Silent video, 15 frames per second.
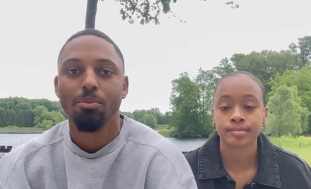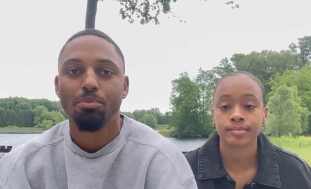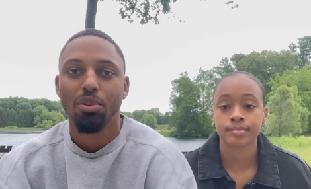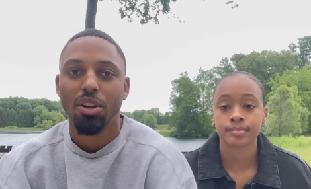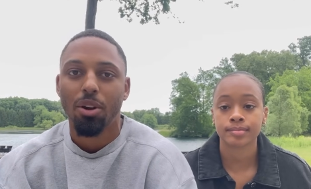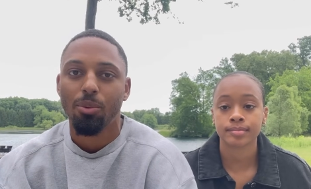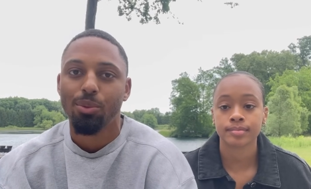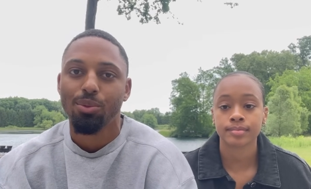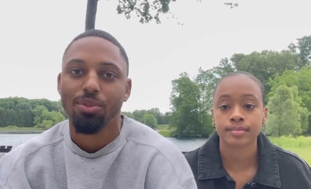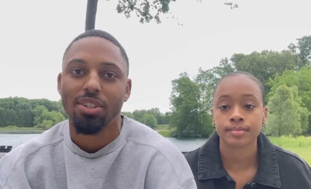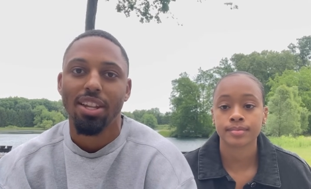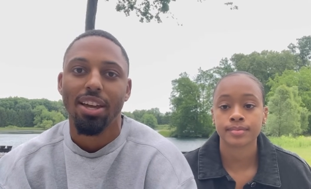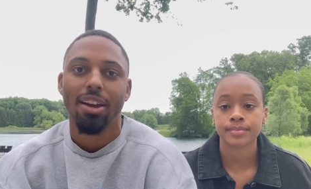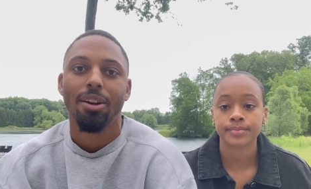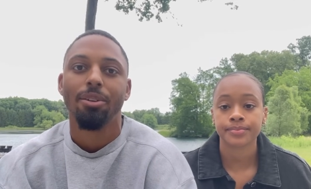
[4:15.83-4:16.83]
Speaker 1: put our roots
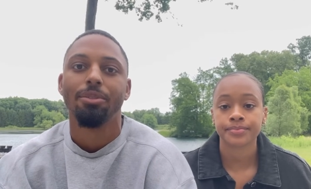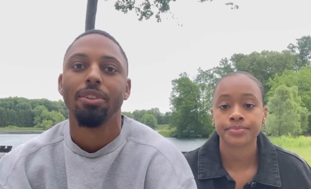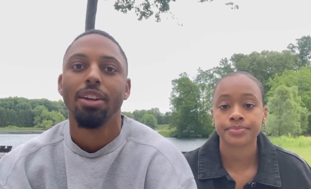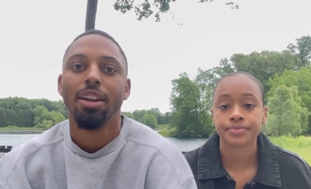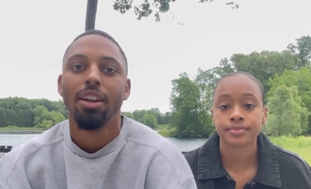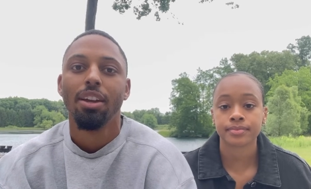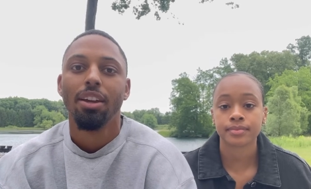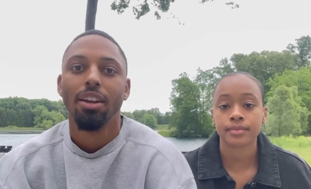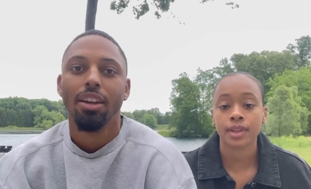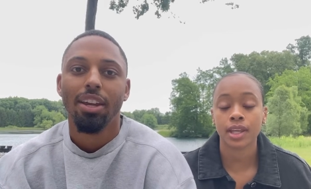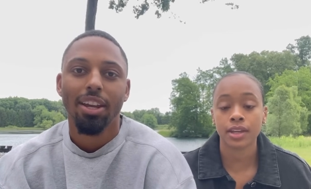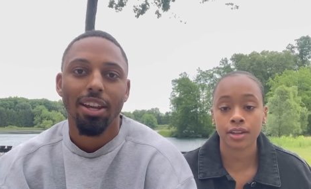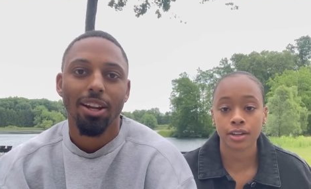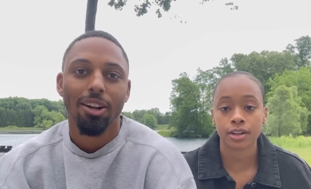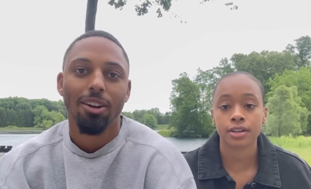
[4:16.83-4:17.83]
down
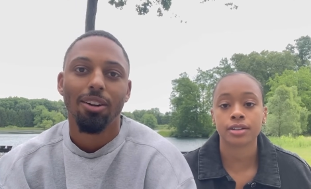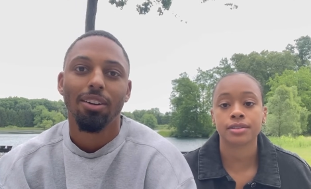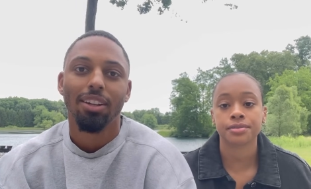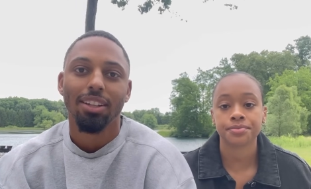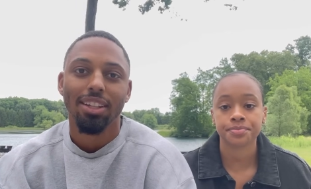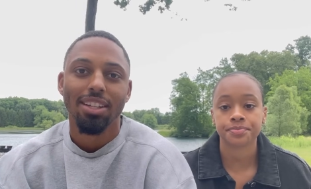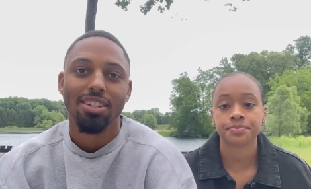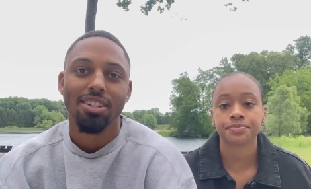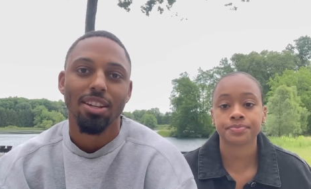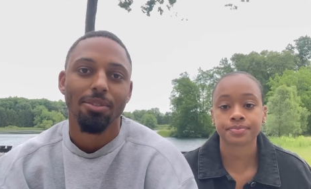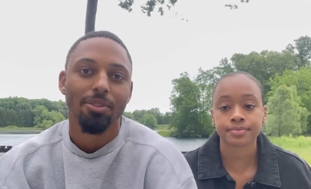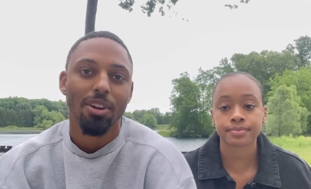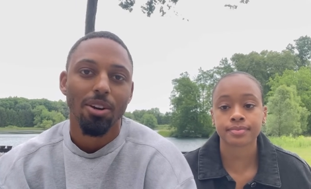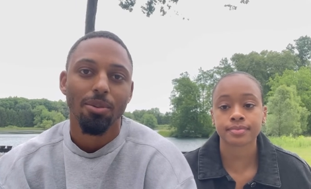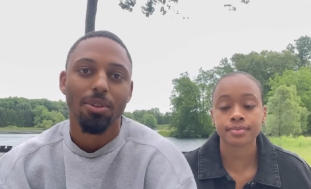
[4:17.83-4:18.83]
here yeah. and get
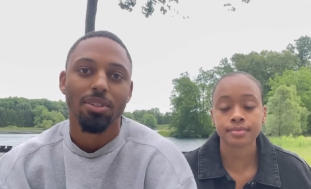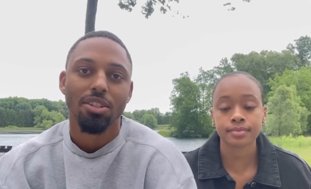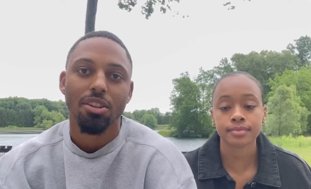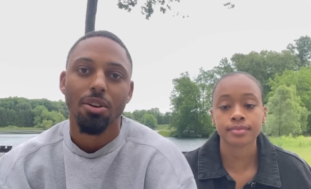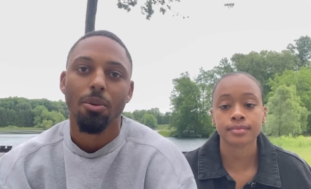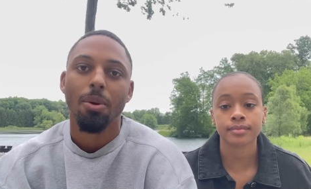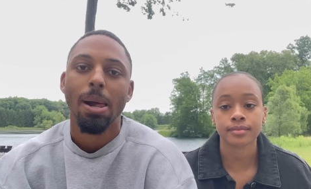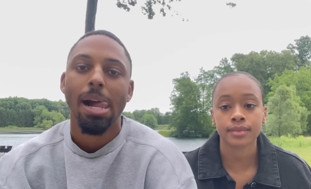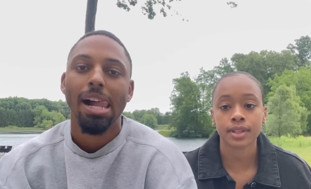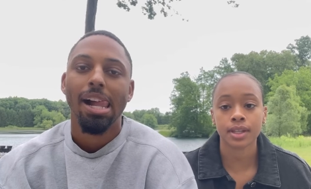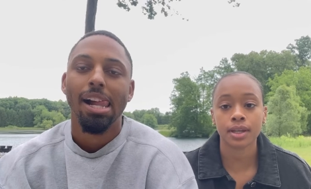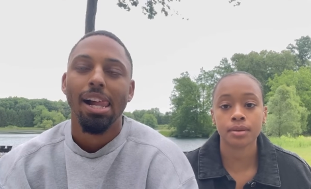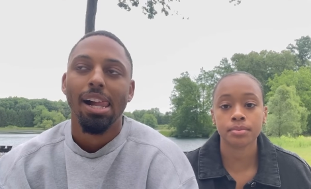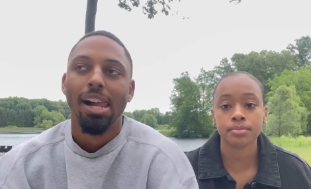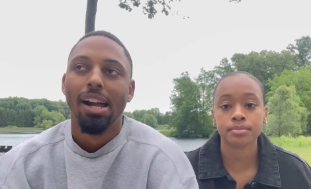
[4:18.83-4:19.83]
stuff going. So
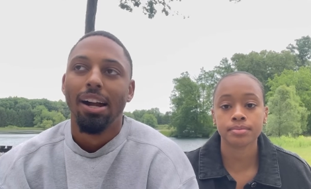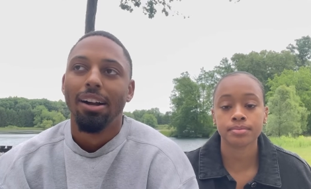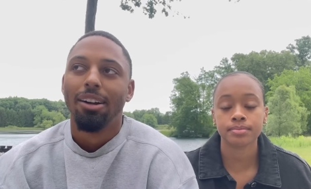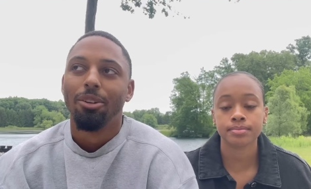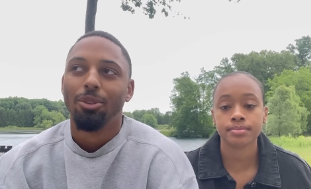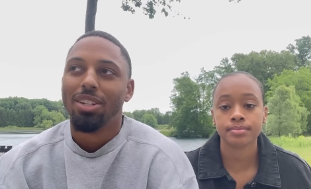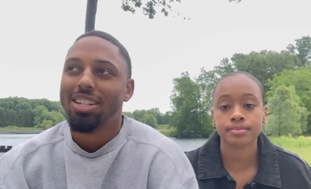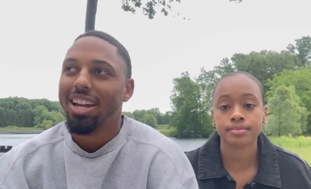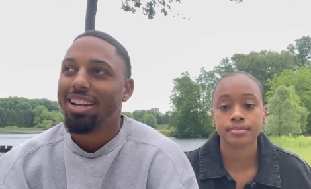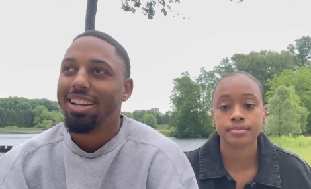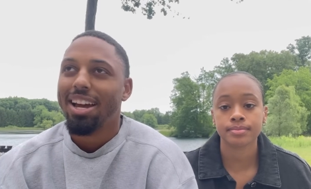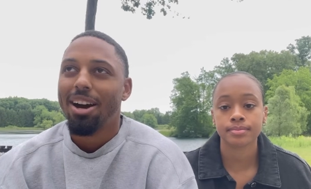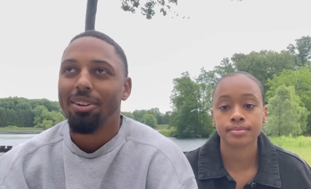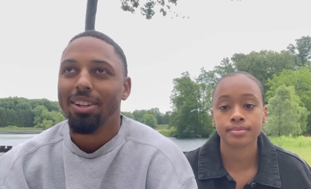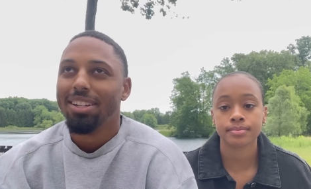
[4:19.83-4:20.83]
Speaker 2: yep.
Speaker 1: we stayed
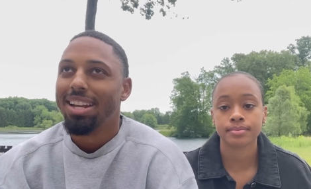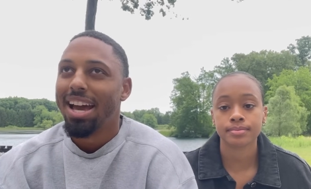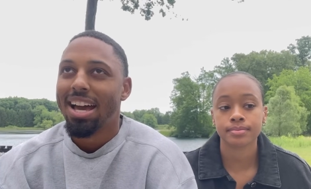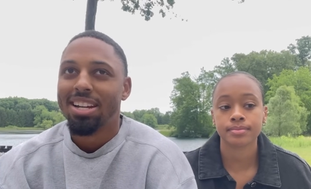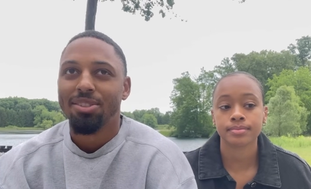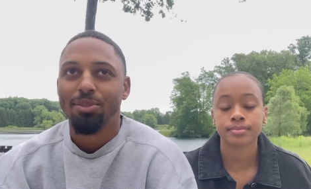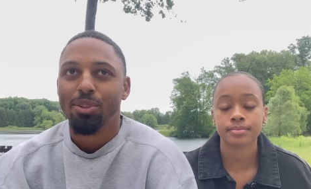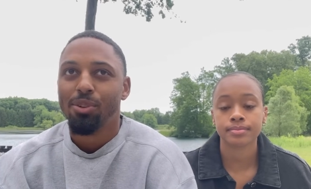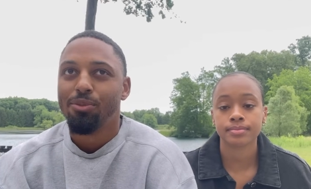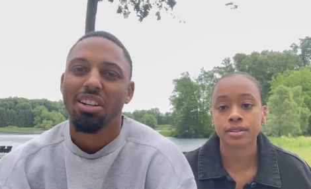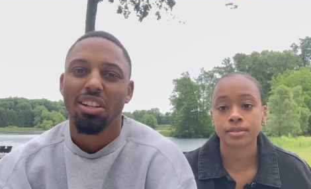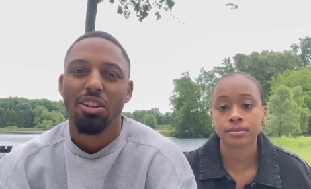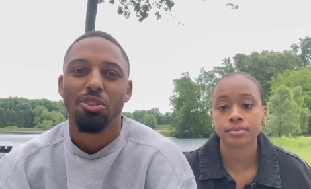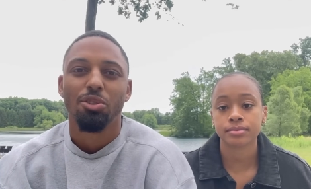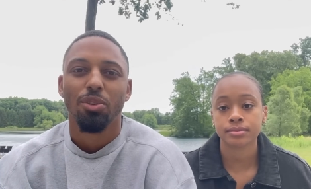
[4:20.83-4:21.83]
down in Nashville for
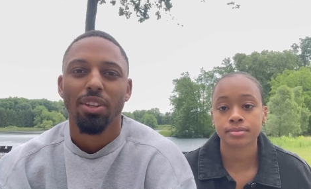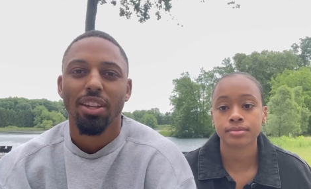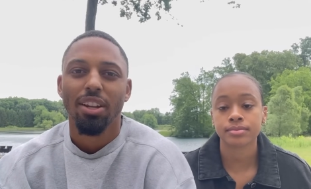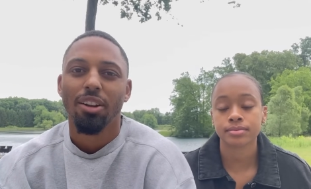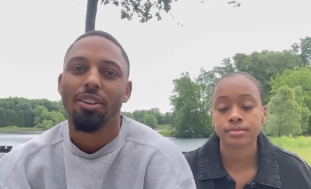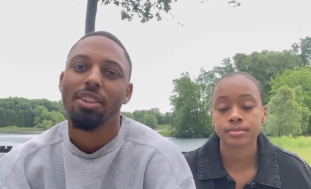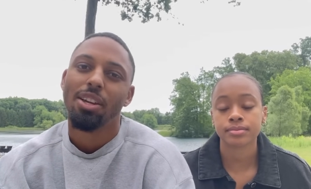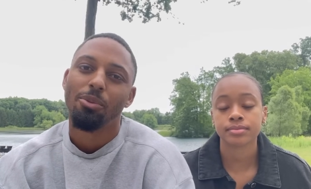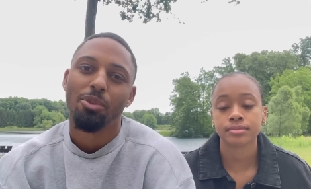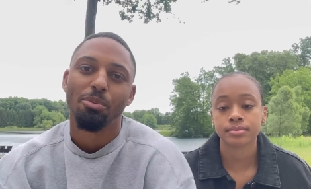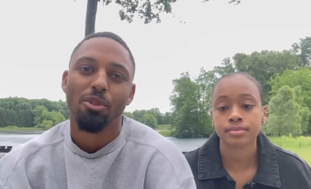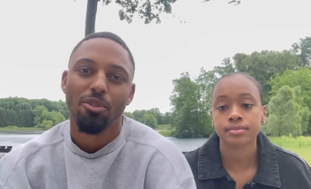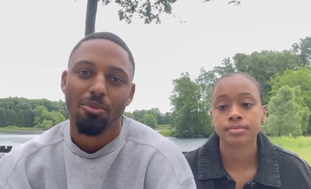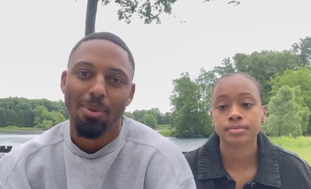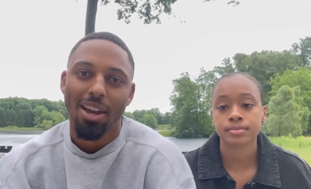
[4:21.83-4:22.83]
close to a year, and then we
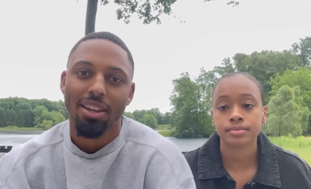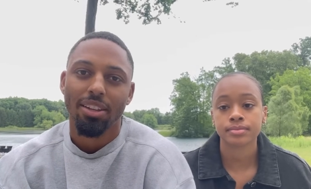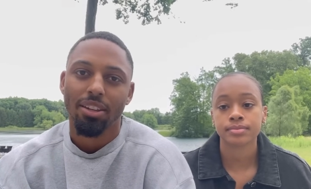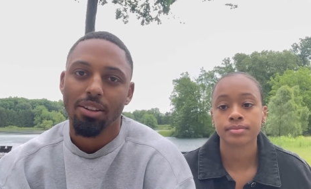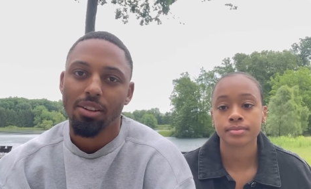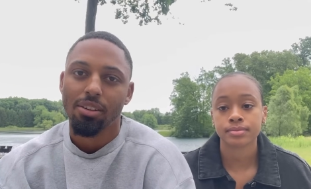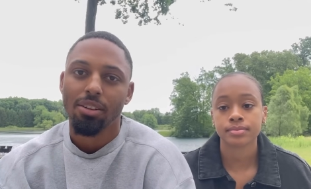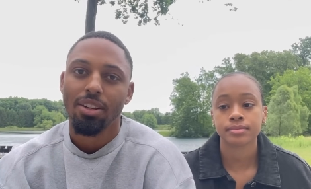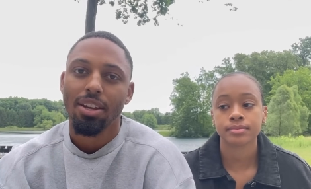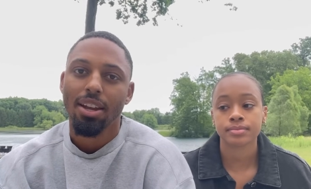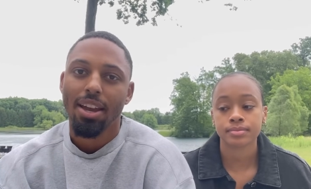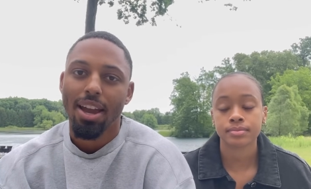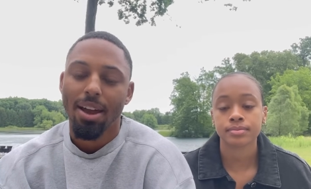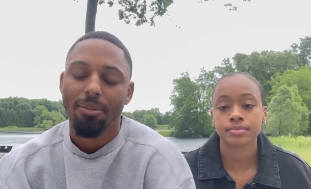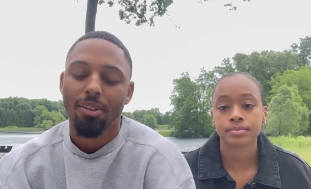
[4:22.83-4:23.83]
moved back here
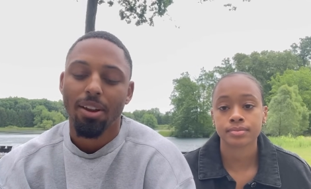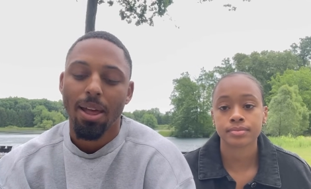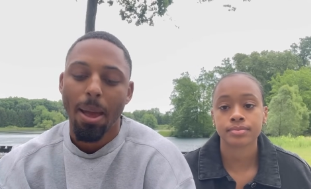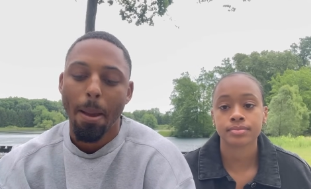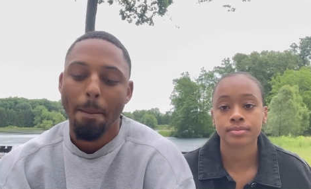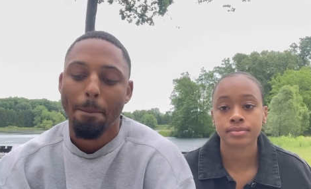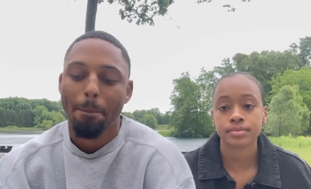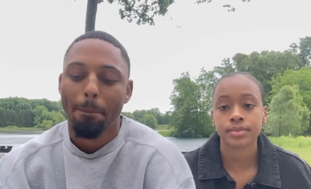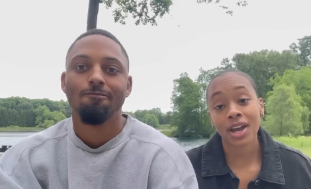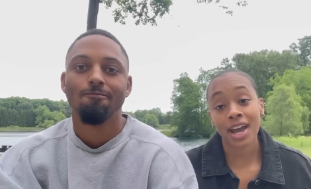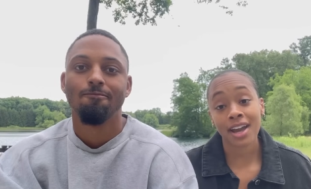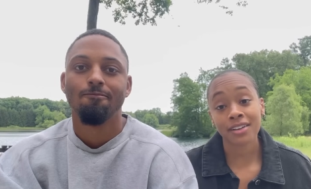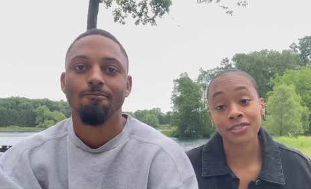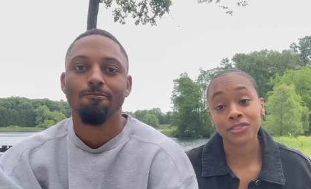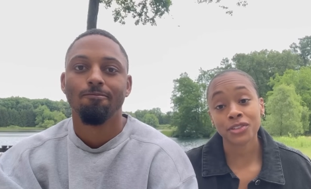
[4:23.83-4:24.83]
after that.
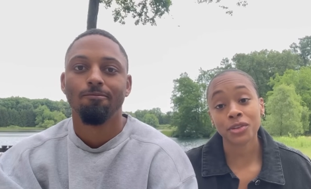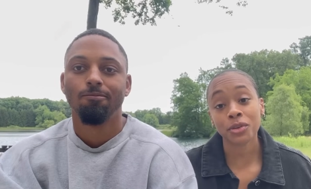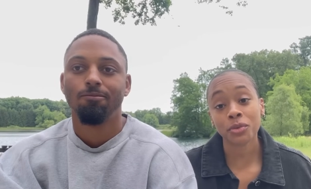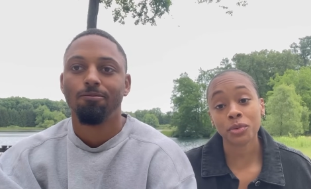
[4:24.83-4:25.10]
Speaker 2: After